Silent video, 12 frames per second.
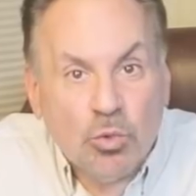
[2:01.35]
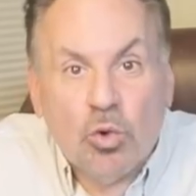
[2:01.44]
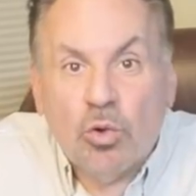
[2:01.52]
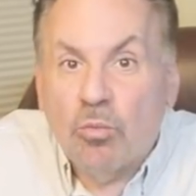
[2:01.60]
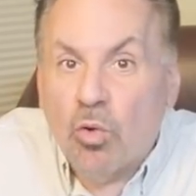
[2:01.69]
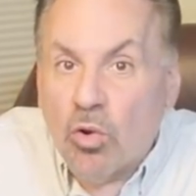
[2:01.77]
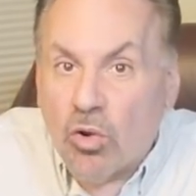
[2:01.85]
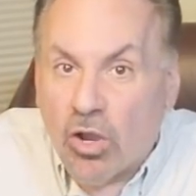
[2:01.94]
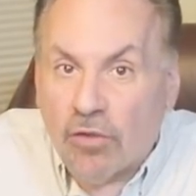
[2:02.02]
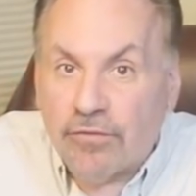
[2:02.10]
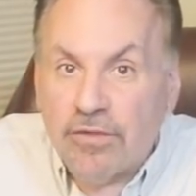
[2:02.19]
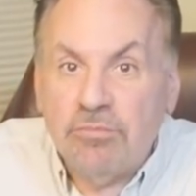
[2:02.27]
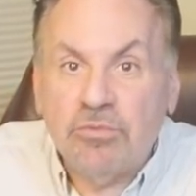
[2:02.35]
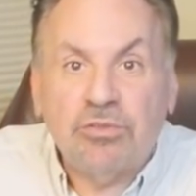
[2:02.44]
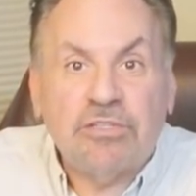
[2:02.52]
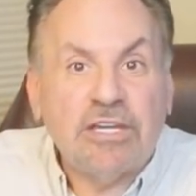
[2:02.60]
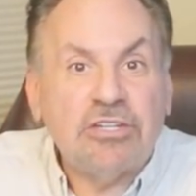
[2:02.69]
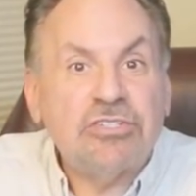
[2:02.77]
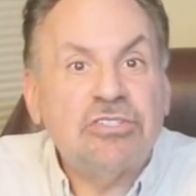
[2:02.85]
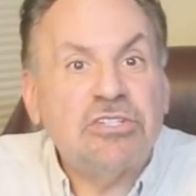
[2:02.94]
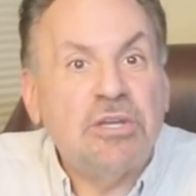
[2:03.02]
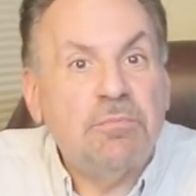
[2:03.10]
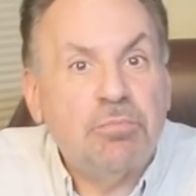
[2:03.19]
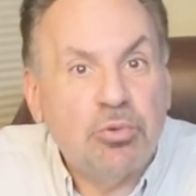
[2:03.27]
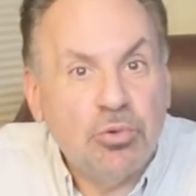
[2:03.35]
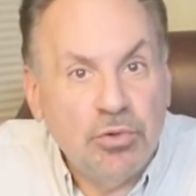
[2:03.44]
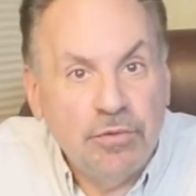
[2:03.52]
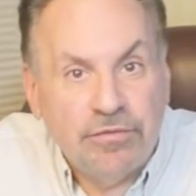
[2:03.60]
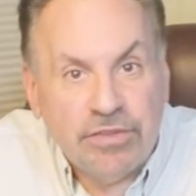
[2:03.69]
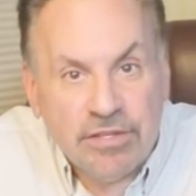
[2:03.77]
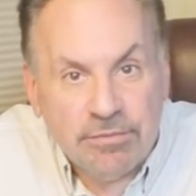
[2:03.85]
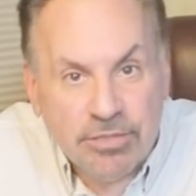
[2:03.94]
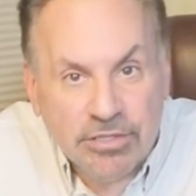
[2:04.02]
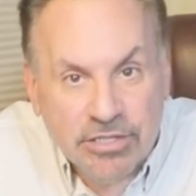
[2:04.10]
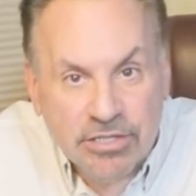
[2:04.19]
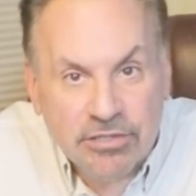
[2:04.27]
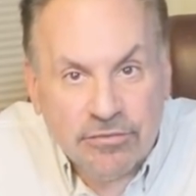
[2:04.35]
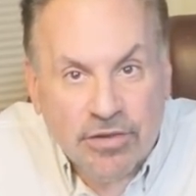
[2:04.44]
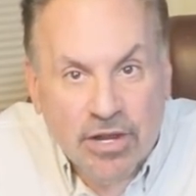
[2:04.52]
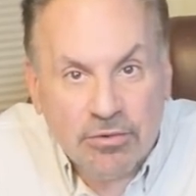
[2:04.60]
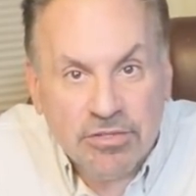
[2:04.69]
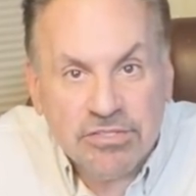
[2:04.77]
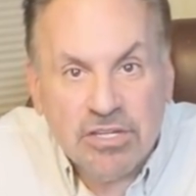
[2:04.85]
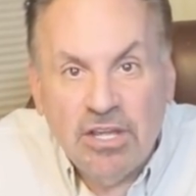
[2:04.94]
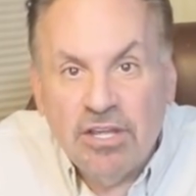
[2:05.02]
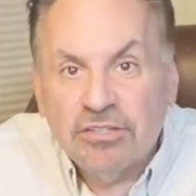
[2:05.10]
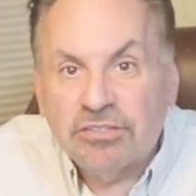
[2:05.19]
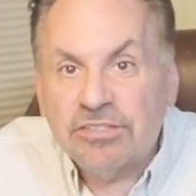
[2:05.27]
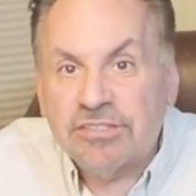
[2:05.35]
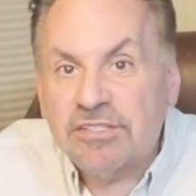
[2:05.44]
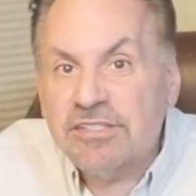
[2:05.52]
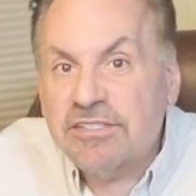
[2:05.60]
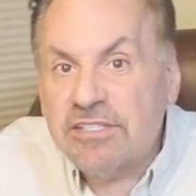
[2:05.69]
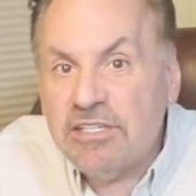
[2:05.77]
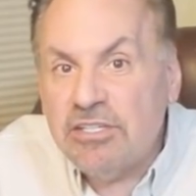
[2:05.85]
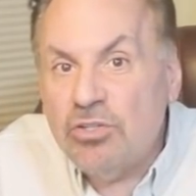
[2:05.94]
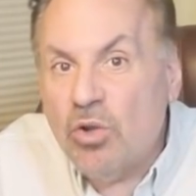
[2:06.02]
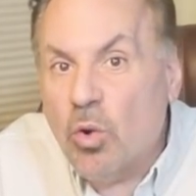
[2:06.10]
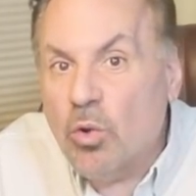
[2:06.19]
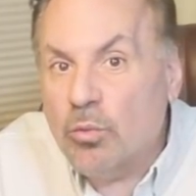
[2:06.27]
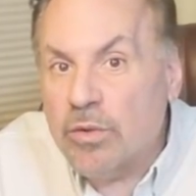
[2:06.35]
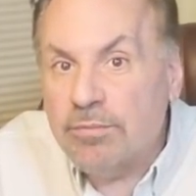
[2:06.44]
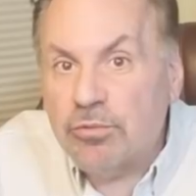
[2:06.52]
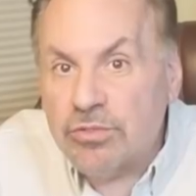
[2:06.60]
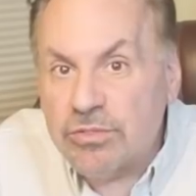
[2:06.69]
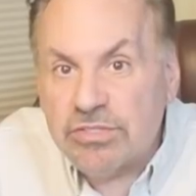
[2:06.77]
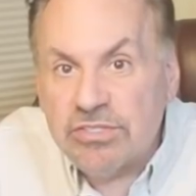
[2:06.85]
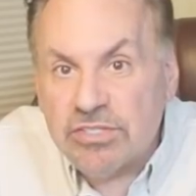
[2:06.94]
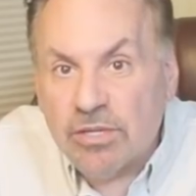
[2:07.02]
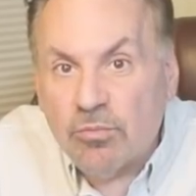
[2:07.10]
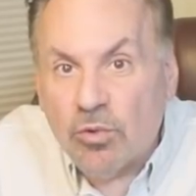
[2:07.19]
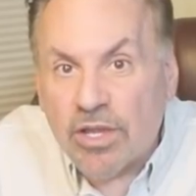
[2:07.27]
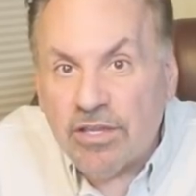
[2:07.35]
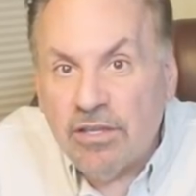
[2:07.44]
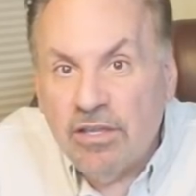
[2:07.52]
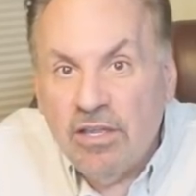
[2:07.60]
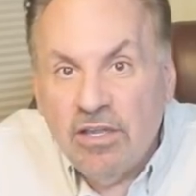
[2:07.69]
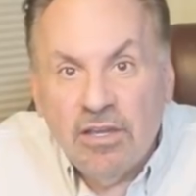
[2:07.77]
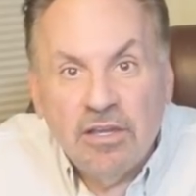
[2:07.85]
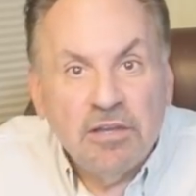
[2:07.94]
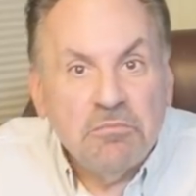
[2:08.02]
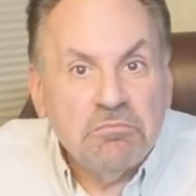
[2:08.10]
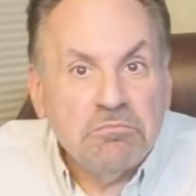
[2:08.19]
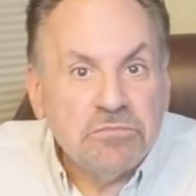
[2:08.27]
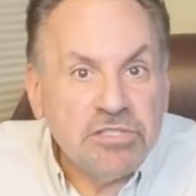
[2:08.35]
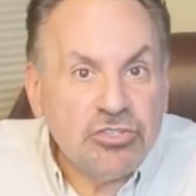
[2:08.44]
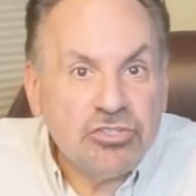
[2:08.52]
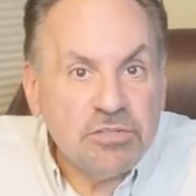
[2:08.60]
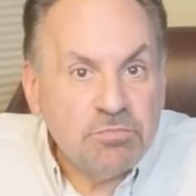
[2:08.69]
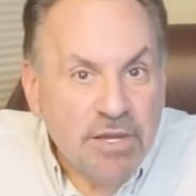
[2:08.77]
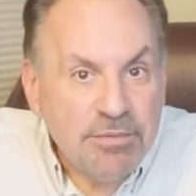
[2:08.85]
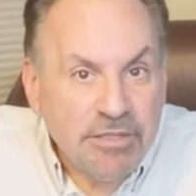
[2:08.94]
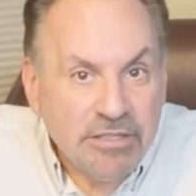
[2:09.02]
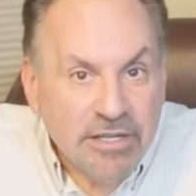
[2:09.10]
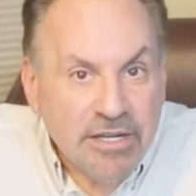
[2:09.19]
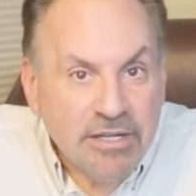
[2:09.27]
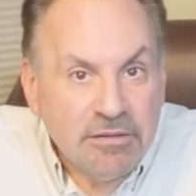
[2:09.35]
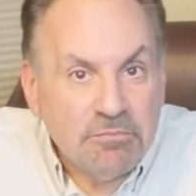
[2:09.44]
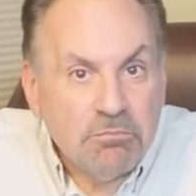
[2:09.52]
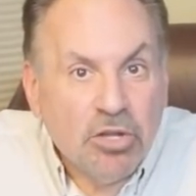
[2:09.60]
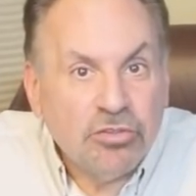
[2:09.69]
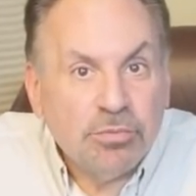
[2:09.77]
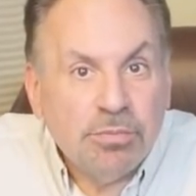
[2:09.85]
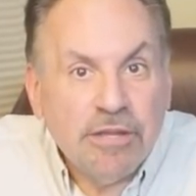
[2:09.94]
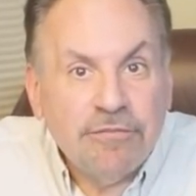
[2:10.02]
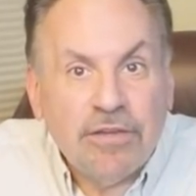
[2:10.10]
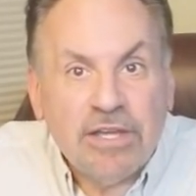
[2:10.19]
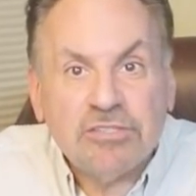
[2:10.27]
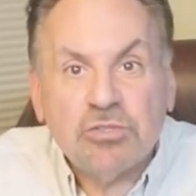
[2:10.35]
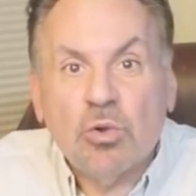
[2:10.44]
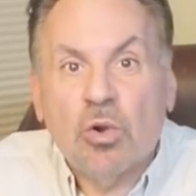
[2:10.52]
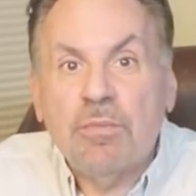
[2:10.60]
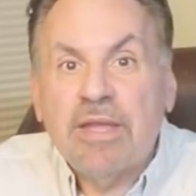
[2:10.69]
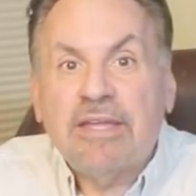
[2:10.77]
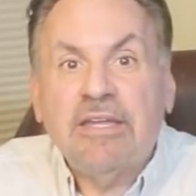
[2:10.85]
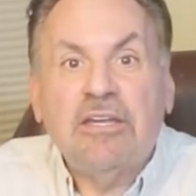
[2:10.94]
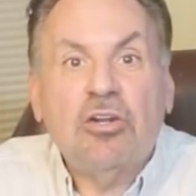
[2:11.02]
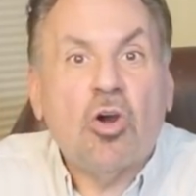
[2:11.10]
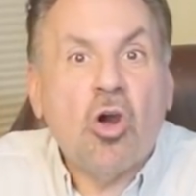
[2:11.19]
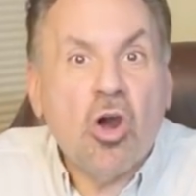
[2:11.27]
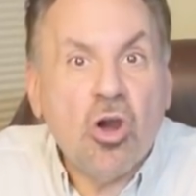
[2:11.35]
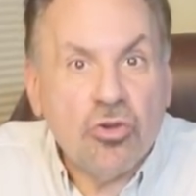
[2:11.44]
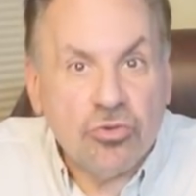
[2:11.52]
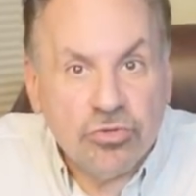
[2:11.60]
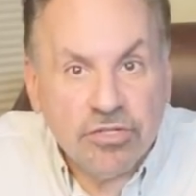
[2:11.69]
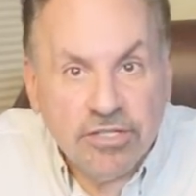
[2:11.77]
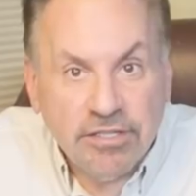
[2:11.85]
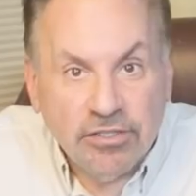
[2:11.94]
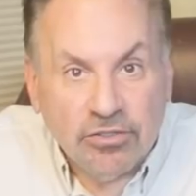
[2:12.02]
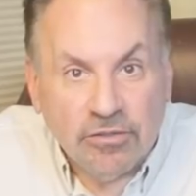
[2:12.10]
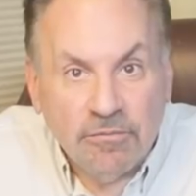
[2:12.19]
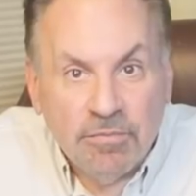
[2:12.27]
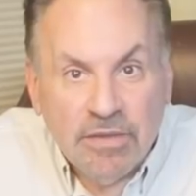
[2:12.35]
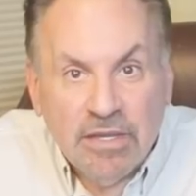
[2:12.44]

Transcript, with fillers: or more often, mutations improve the ability of the virus to succeed or reproduce in some way, such as maybe letting it multiply faster or making it harder to kill.